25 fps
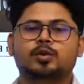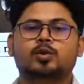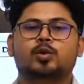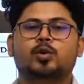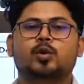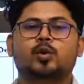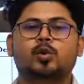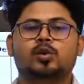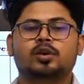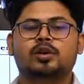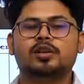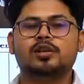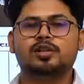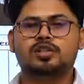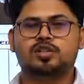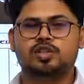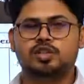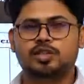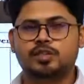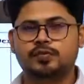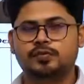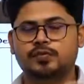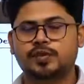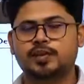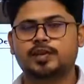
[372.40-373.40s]
total
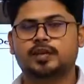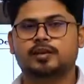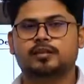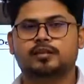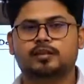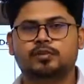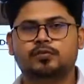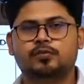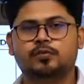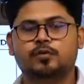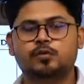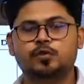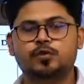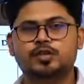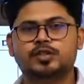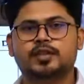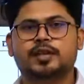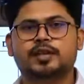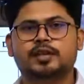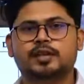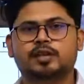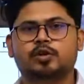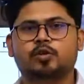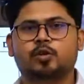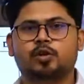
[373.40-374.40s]
GVA. The food
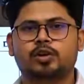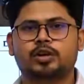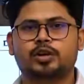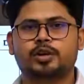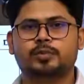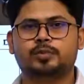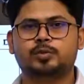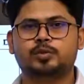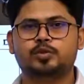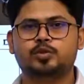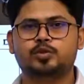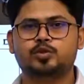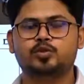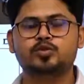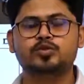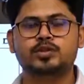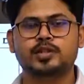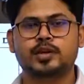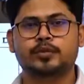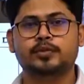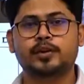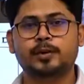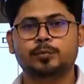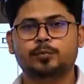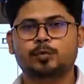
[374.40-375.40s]
sector contributes to
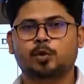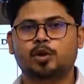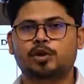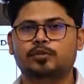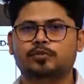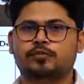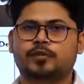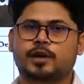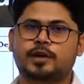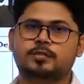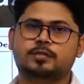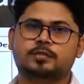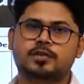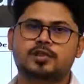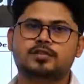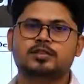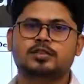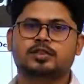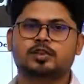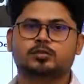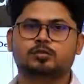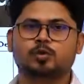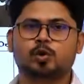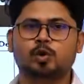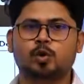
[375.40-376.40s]

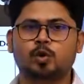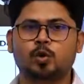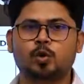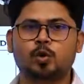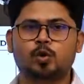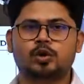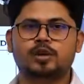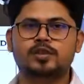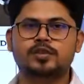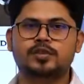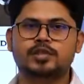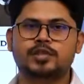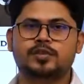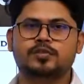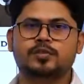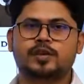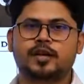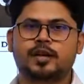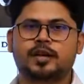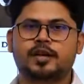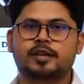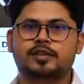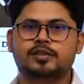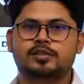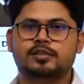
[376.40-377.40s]
7.5% of the total
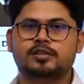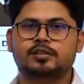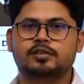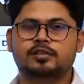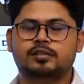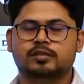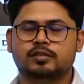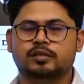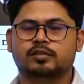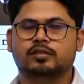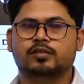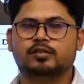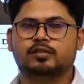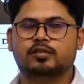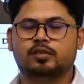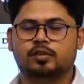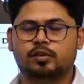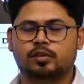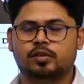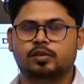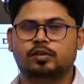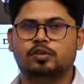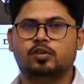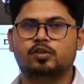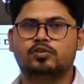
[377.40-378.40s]
GVA addition
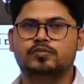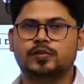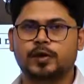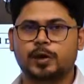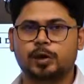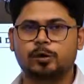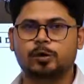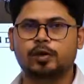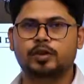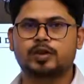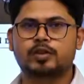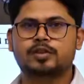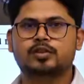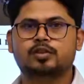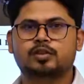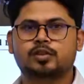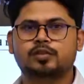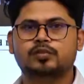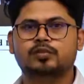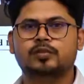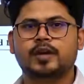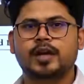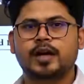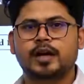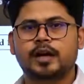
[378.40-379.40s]
or gross value addition
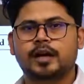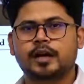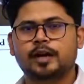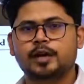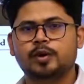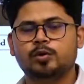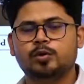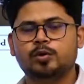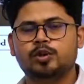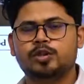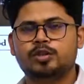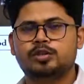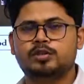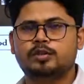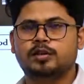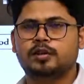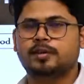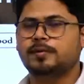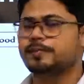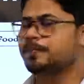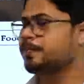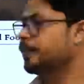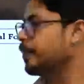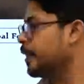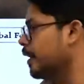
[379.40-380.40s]
of Indonesia.
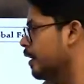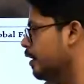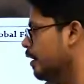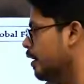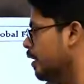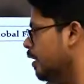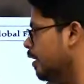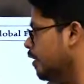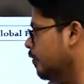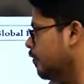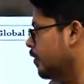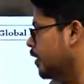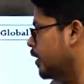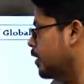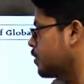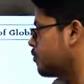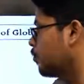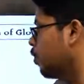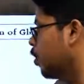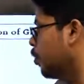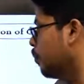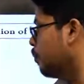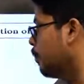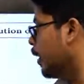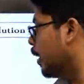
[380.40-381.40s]
Whereas
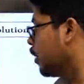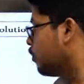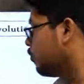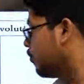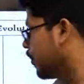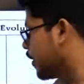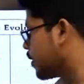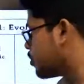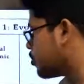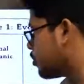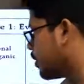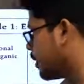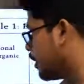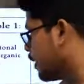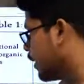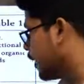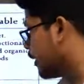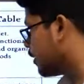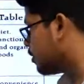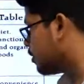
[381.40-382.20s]
for manufacturing, it